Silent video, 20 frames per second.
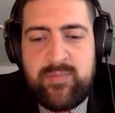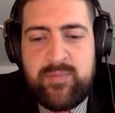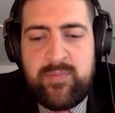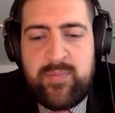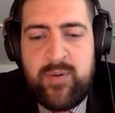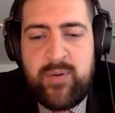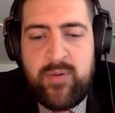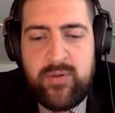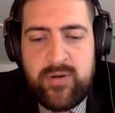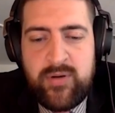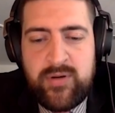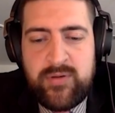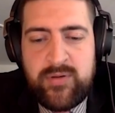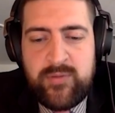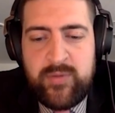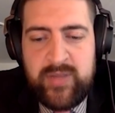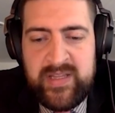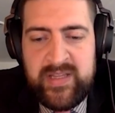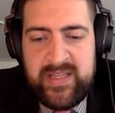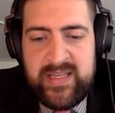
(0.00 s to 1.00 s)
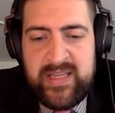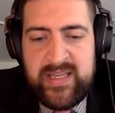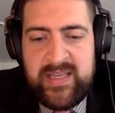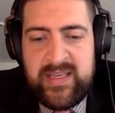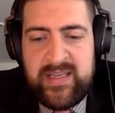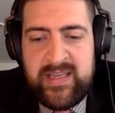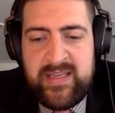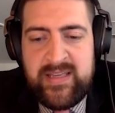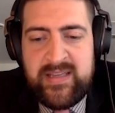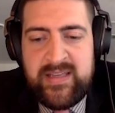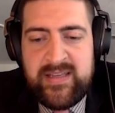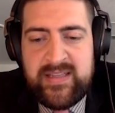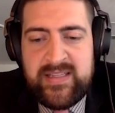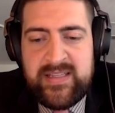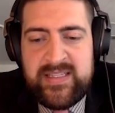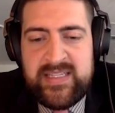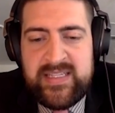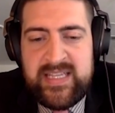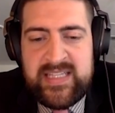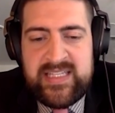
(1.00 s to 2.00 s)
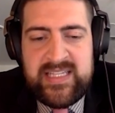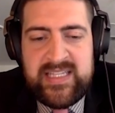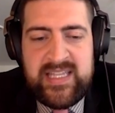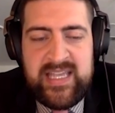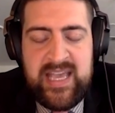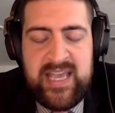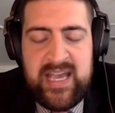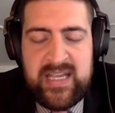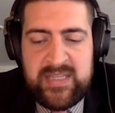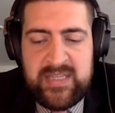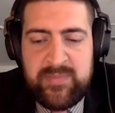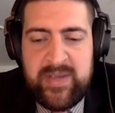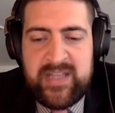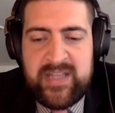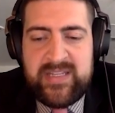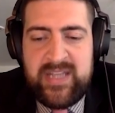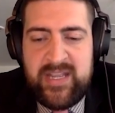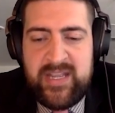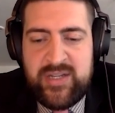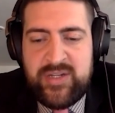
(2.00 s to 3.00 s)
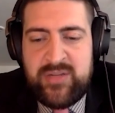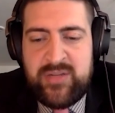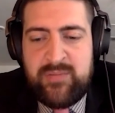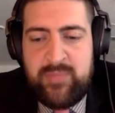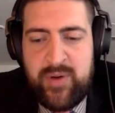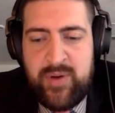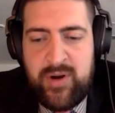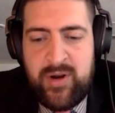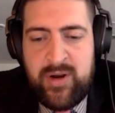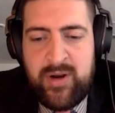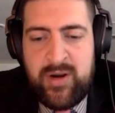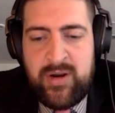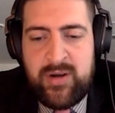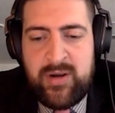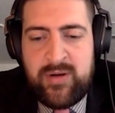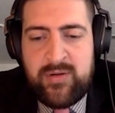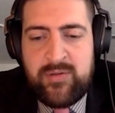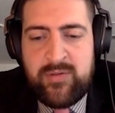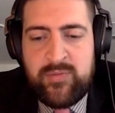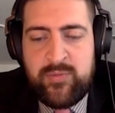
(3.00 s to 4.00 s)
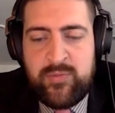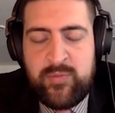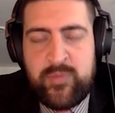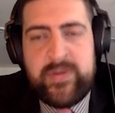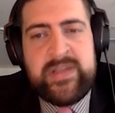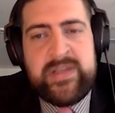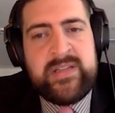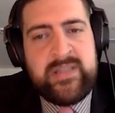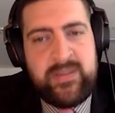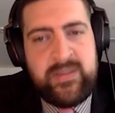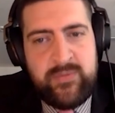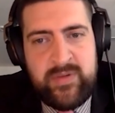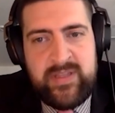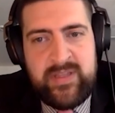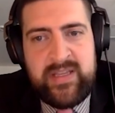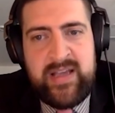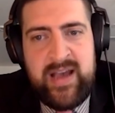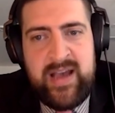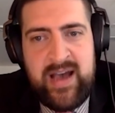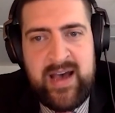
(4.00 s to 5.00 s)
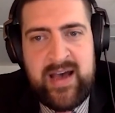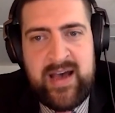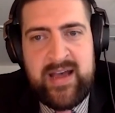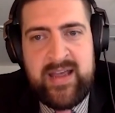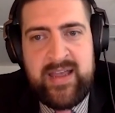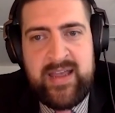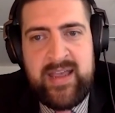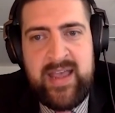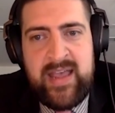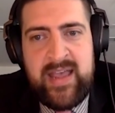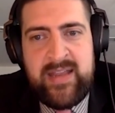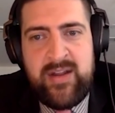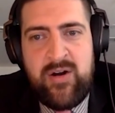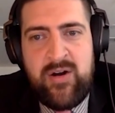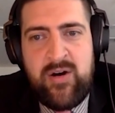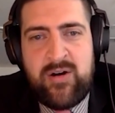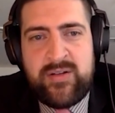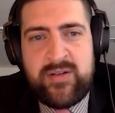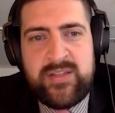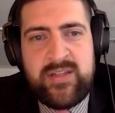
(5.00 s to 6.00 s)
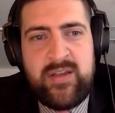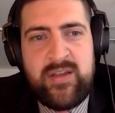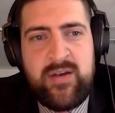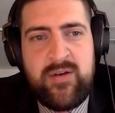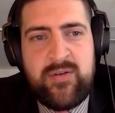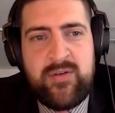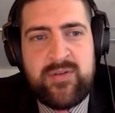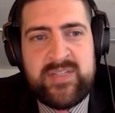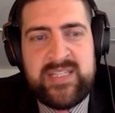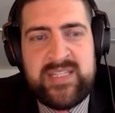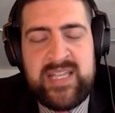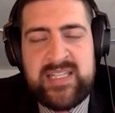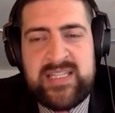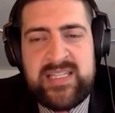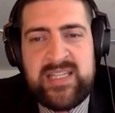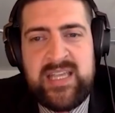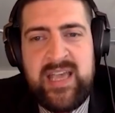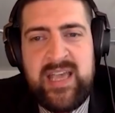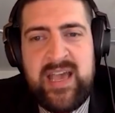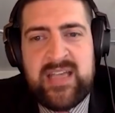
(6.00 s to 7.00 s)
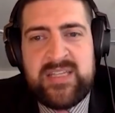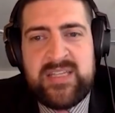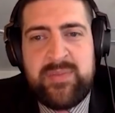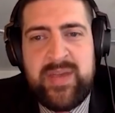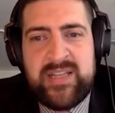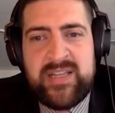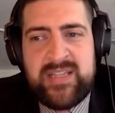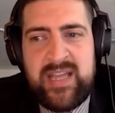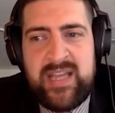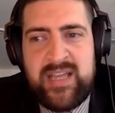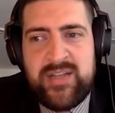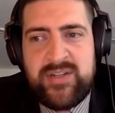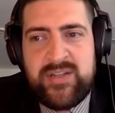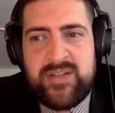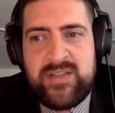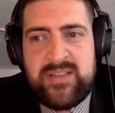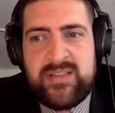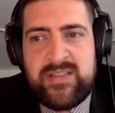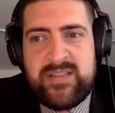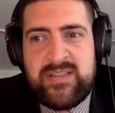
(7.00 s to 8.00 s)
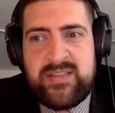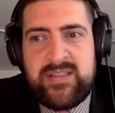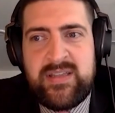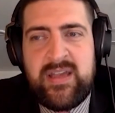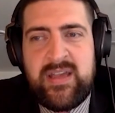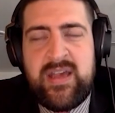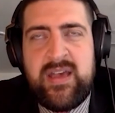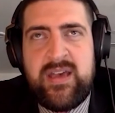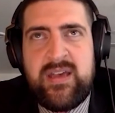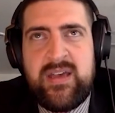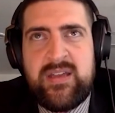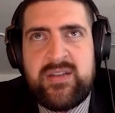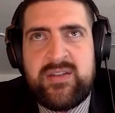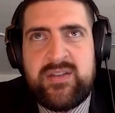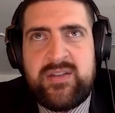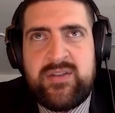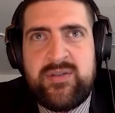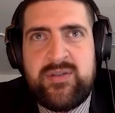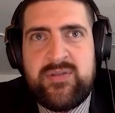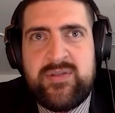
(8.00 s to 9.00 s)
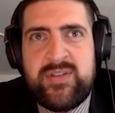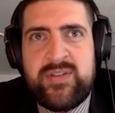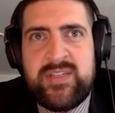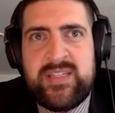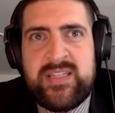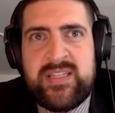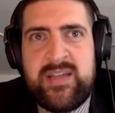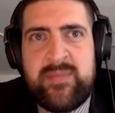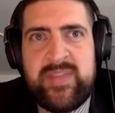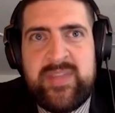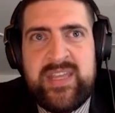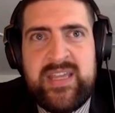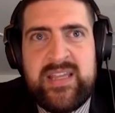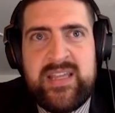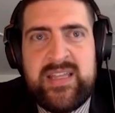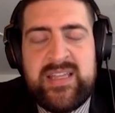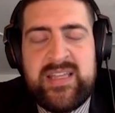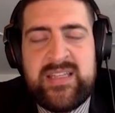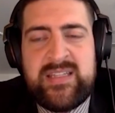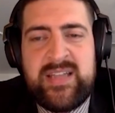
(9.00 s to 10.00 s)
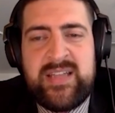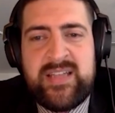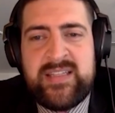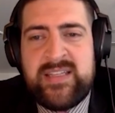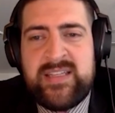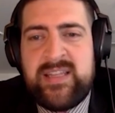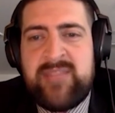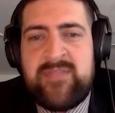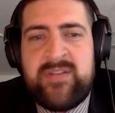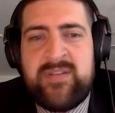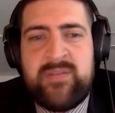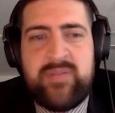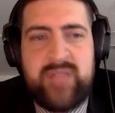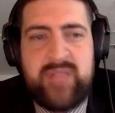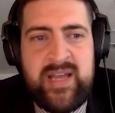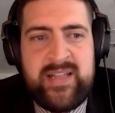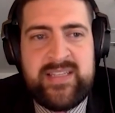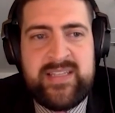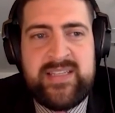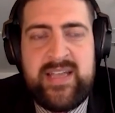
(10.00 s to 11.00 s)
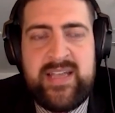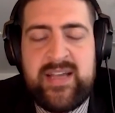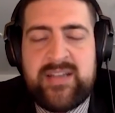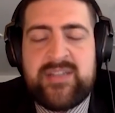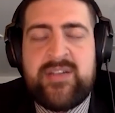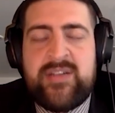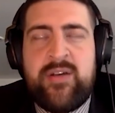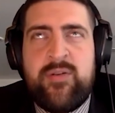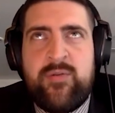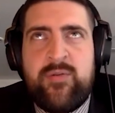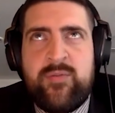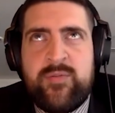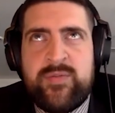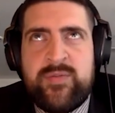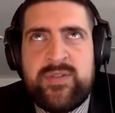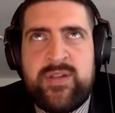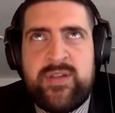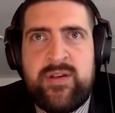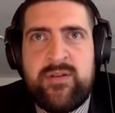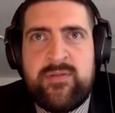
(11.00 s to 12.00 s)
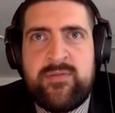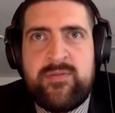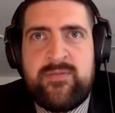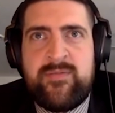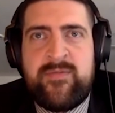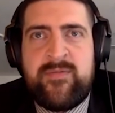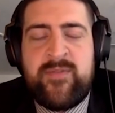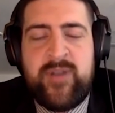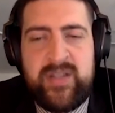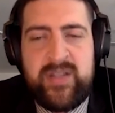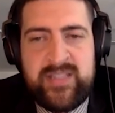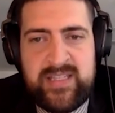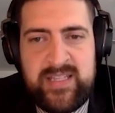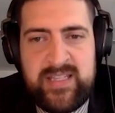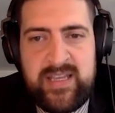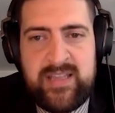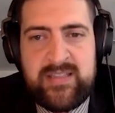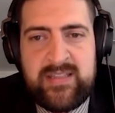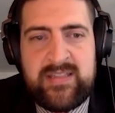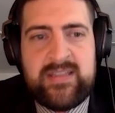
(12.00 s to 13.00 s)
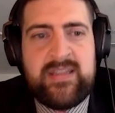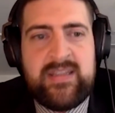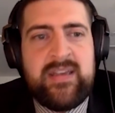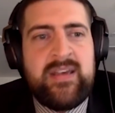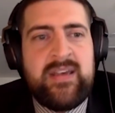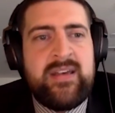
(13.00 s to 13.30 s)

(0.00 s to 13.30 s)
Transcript: porn really sets the expectation bar really, really high. And it also sets the expectations to something that doesn't even apply to sex. So for instance,